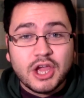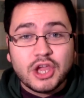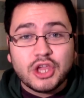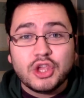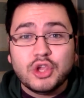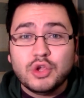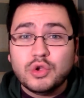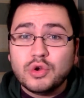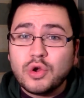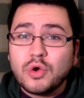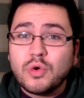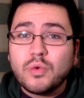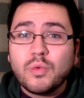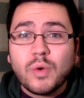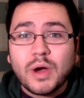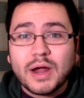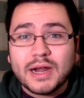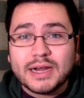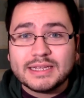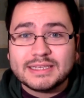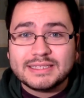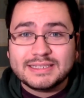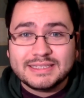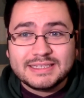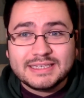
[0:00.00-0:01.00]
You don't want
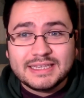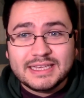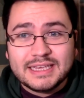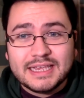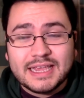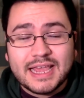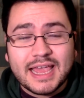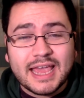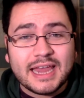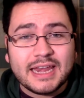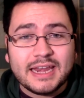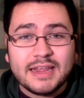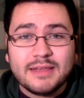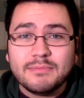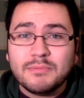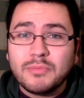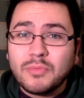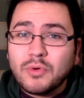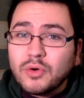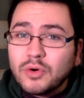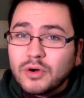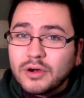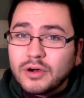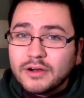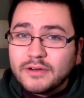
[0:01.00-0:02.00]
to see any
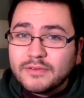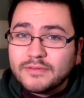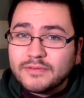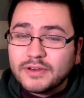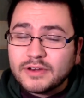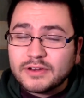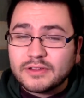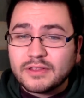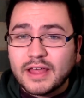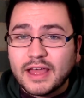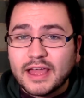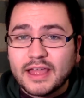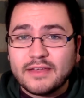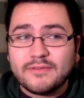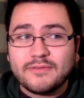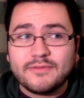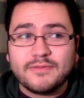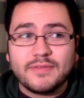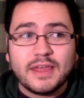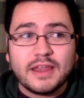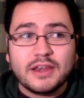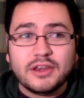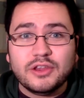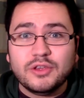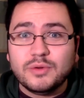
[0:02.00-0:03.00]
more of your life
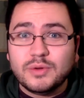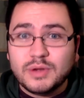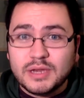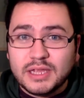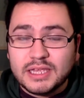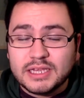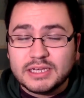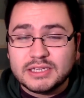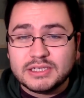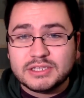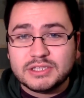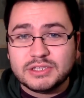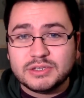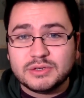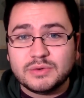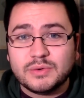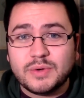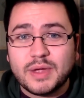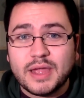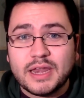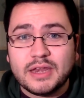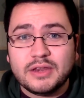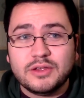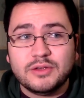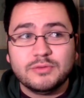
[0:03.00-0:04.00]
than you need to,
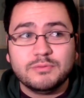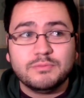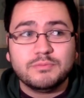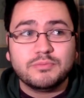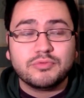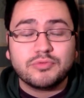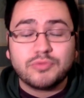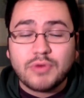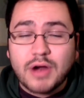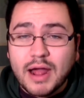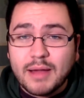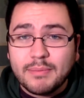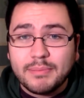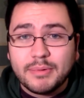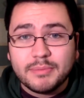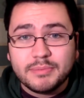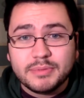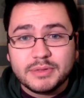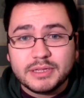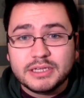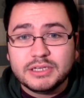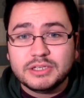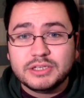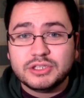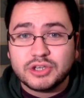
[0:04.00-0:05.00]
and you
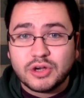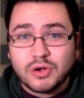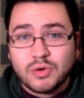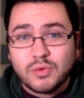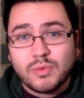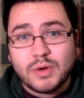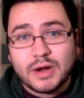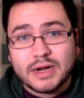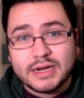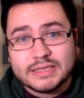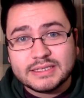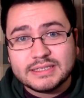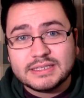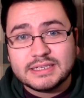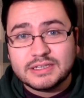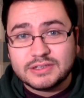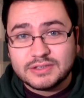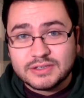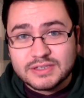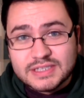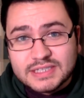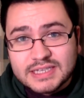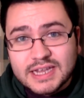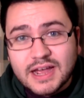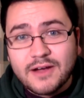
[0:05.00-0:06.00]
probably don't want to see
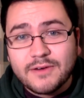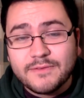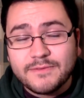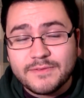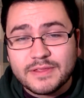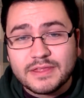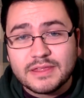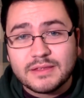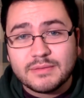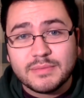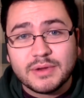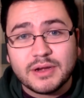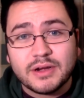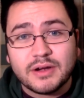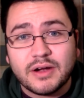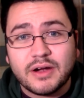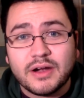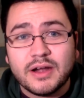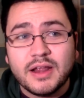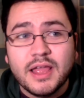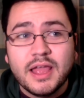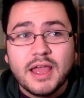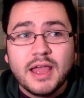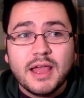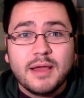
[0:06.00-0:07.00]
yourself in the mirror
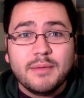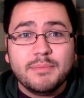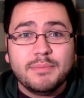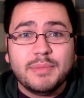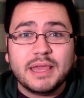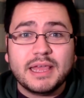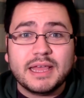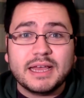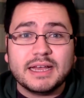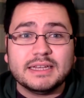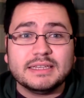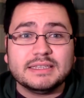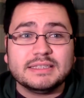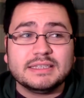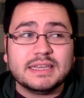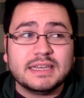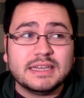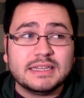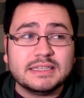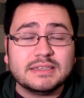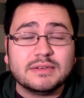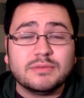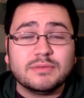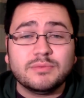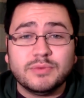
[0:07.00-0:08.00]
because
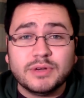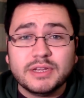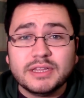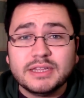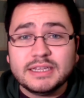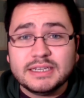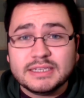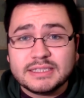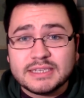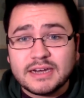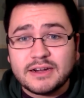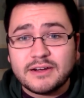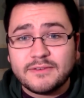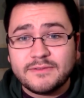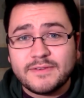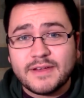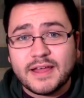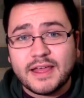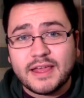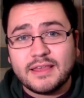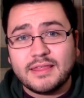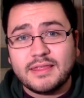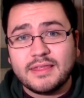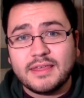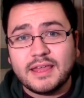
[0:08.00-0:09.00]
it's a really
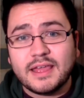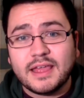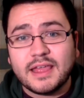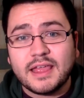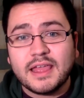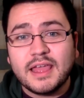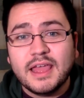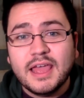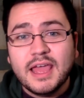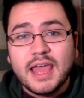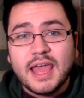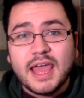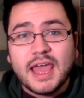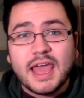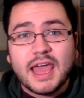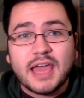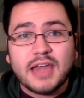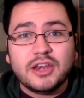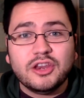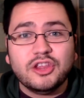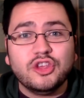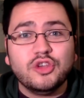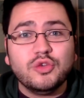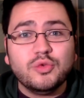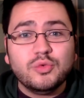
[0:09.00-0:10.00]
terrifying thing,
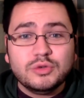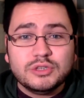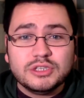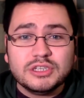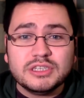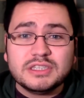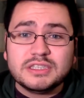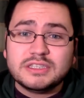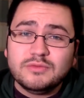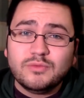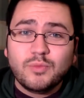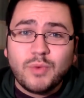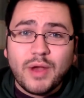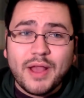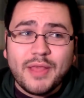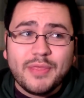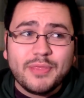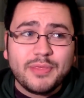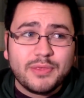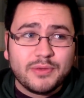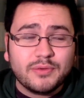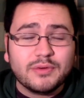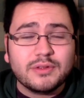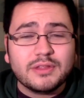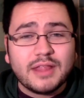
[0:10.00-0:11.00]
and you just went
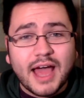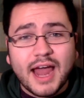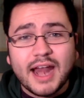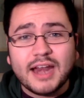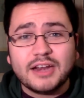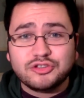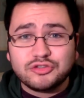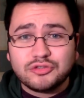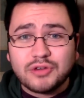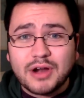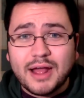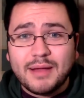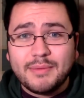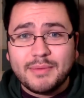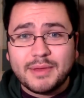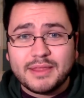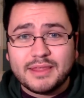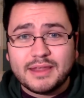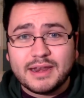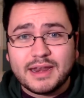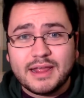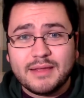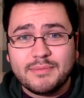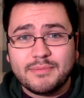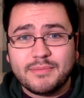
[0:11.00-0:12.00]
through a lot of trauma the
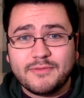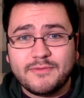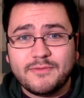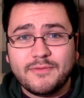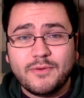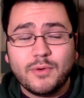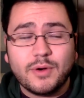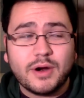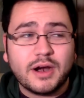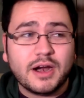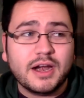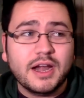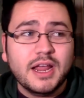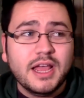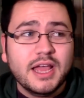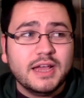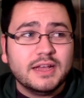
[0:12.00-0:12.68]
night before.